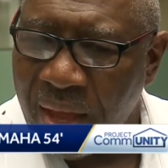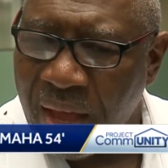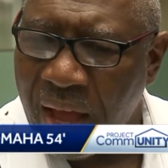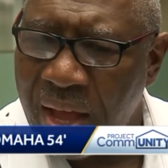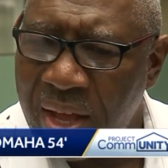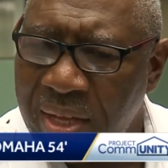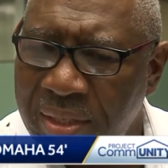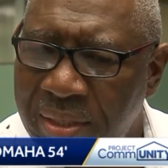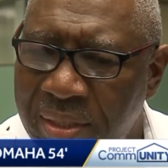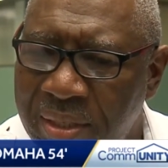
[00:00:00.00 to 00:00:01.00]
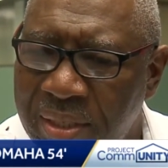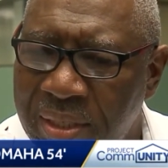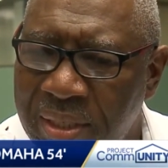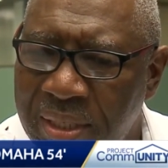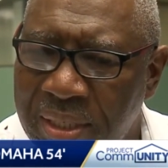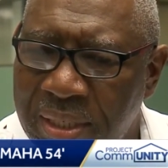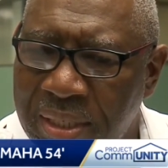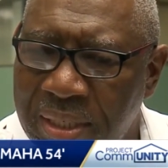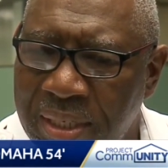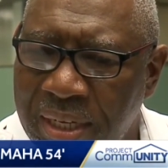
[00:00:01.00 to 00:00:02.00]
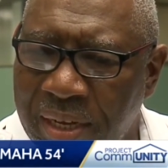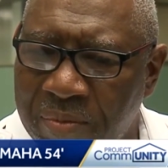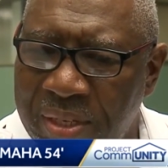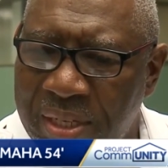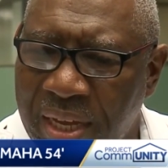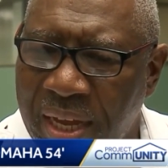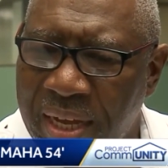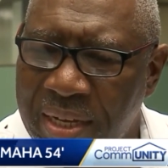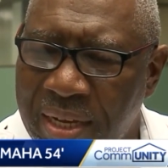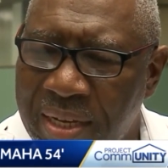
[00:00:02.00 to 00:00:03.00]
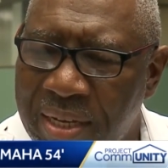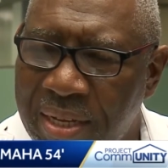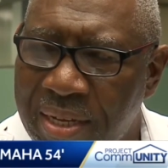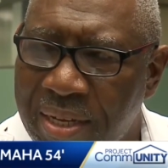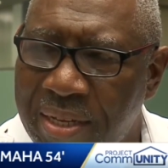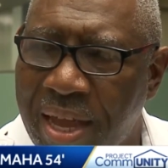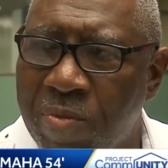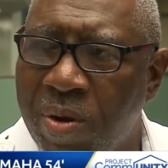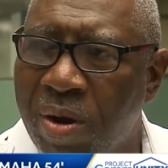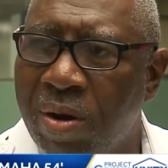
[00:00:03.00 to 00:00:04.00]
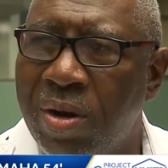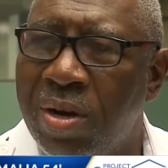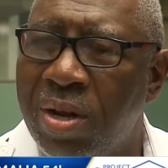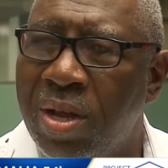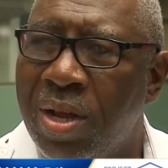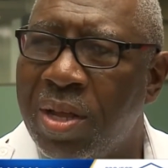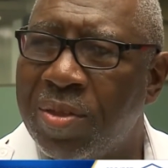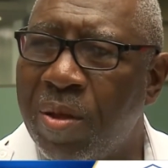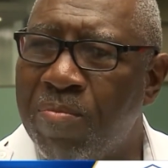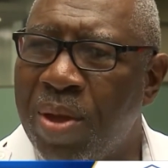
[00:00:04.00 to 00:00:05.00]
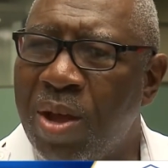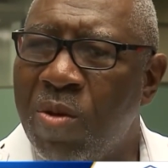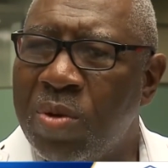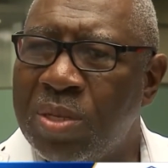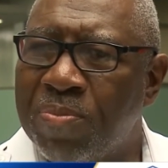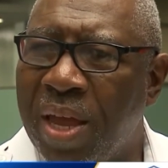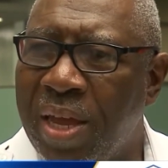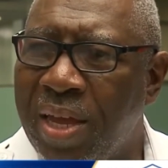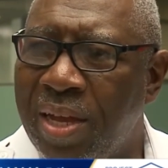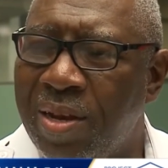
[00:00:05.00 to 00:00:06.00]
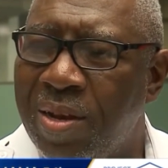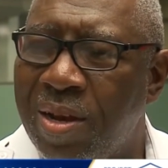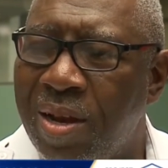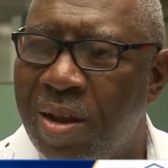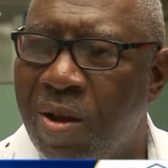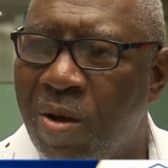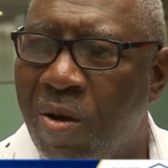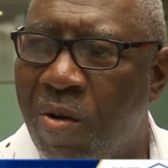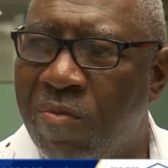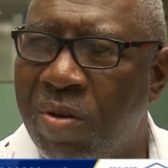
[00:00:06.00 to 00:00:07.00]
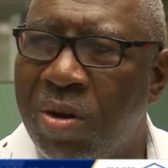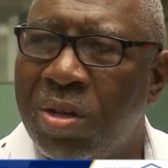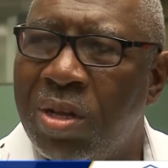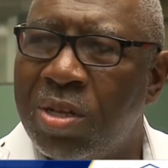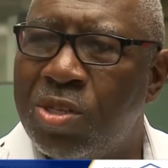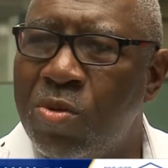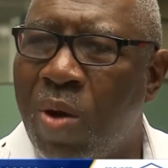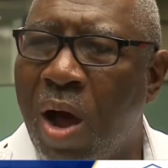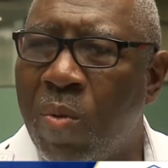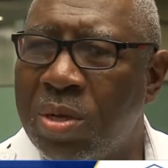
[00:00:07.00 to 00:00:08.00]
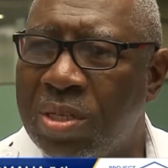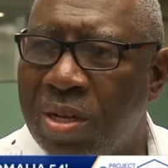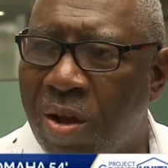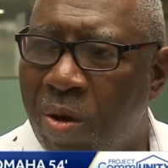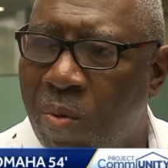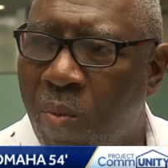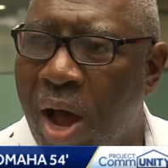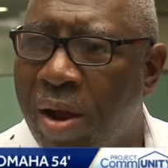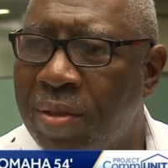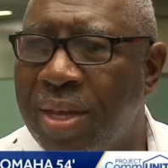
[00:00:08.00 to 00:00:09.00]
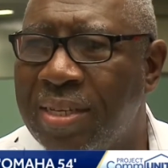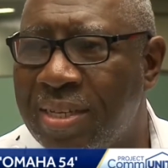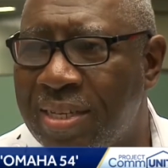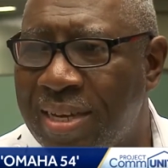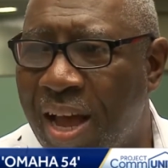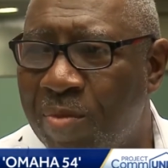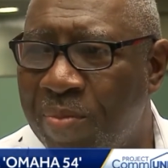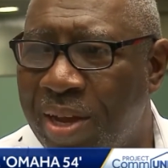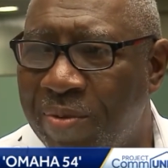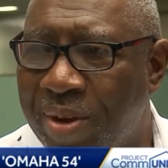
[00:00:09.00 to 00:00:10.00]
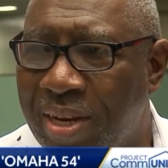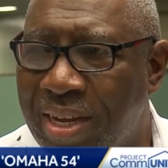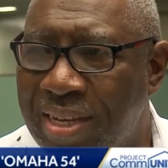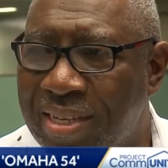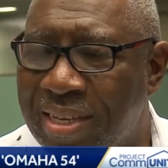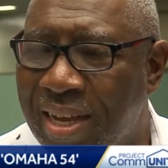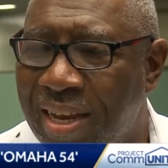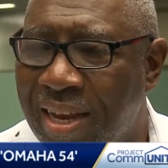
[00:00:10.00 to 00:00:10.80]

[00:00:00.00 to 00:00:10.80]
uh, it was said they were their bail was paid over two hours ago. Why are they just now being released?